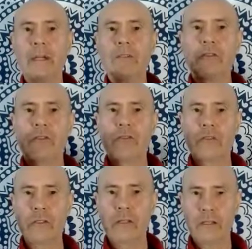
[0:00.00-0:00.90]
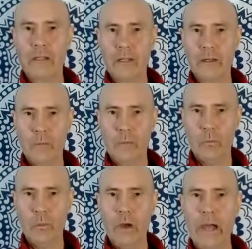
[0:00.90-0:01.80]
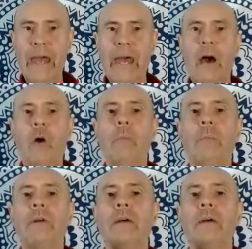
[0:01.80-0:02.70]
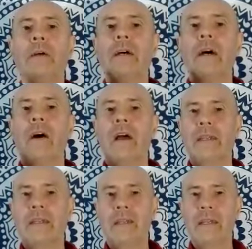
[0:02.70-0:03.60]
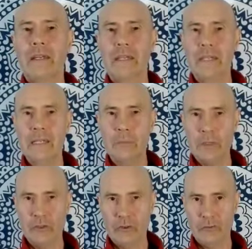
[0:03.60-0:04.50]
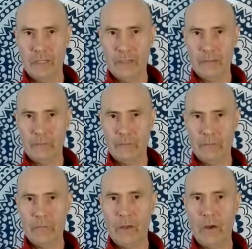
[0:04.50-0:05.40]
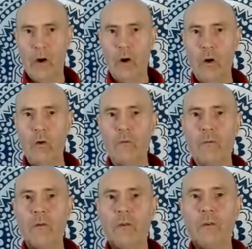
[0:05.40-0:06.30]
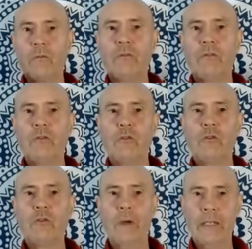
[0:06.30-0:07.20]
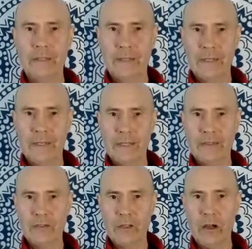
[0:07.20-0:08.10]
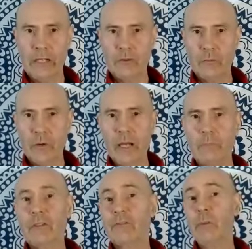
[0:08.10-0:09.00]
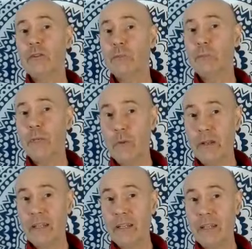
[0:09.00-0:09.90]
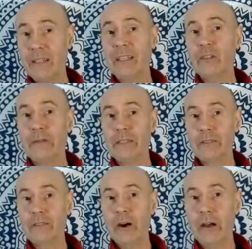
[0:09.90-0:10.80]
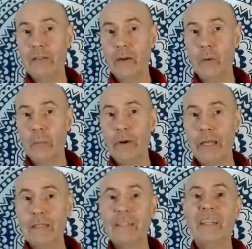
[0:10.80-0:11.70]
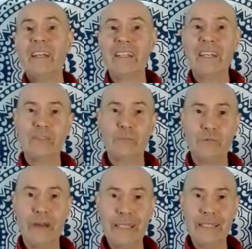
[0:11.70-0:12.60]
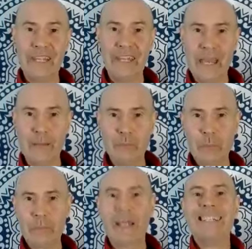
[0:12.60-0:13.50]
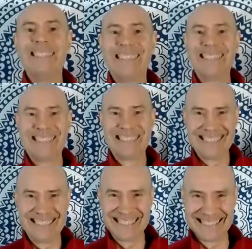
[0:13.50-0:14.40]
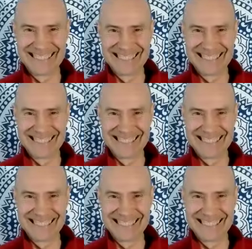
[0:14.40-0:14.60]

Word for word: just will help in the imagery of viewing inside your brain, because most people, when they think of inside your brain, there's a brain there and